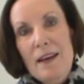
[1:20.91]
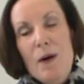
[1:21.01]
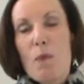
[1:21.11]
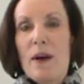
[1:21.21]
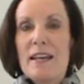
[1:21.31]

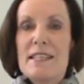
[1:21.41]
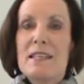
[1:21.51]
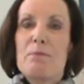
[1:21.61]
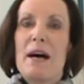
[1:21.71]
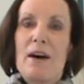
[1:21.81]
What is
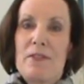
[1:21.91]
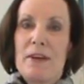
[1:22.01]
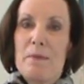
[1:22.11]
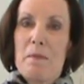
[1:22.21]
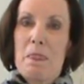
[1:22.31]
it about
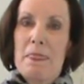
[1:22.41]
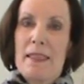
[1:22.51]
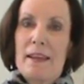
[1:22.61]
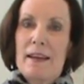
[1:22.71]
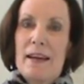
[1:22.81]
them
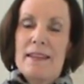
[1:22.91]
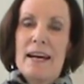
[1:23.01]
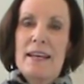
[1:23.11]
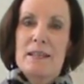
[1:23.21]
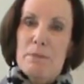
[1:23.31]

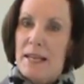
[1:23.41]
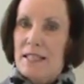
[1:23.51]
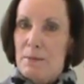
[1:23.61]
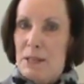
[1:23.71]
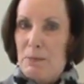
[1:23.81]
that makes
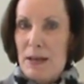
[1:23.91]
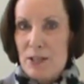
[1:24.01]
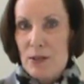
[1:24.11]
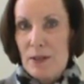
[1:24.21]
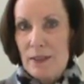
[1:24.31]
them
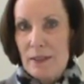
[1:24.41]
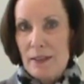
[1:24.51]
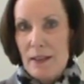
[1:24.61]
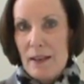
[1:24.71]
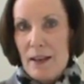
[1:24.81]
special?
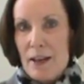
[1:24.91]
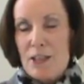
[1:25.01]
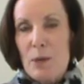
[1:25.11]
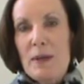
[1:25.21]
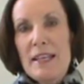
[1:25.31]

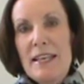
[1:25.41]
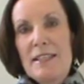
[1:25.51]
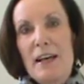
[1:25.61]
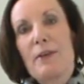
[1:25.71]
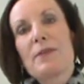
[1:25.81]
So we need
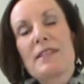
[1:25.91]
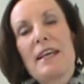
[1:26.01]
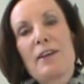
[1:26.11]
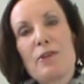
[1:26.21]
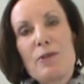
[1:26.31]
to
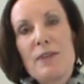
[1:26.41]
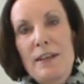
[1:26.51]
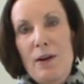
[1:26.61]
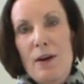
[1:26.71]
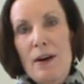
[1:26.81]
understand who
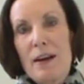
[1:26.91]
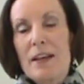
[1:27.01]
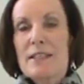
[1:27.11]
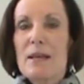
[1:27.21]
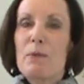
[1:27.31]
they are
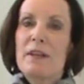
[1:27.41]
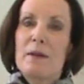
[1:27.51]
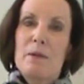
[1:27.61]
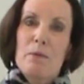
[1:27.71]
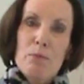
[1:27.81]
so that we
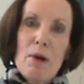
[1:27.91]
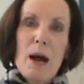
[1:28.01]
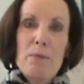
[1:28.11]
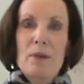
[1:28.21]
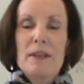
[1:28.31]
can
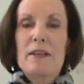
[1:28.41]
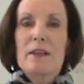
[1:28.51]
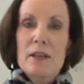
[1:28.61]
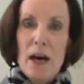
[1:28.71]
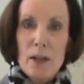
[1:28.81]
properly
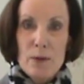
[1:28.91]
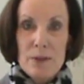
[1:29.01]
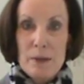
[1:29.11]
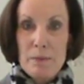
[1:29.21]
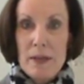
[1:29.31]
color
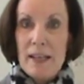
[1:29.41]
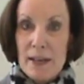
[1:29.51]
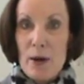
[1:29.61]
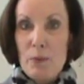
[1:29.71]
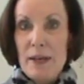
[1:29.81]
them in
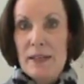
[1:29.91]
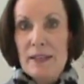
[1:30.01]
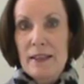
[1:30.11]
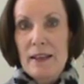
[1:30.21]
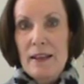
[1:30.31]
our reading
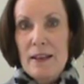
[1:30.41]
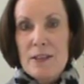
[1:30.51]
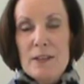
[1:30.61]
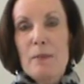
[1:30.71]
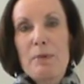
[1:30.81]

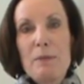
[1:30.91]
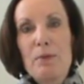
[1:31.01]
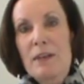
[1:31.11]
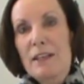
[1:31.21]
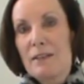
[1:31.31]
so that
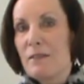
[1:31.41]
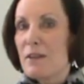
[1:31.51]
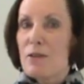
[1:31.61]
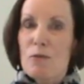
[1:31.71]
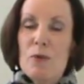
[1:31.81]
people can
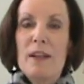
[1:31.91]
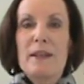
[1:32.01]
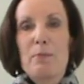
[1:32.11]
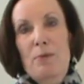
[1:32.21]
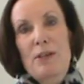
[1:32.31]

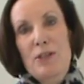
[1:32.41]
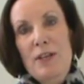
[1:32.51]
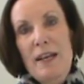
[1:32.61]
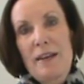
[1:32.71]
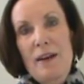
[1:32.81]
really
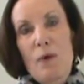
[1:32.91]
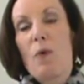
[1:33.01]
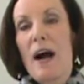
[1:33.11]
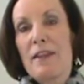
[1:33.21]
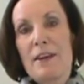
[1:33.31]
appreciate
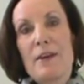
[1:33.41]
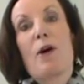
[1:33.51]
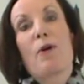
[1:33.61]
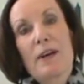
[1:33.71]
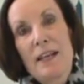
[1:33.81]
why they
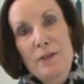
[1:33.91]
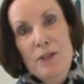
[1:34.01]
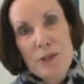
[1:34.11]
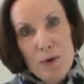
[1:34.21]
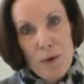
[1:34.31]
are in the
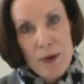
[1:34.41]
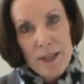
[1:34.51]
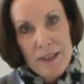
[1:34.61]
story.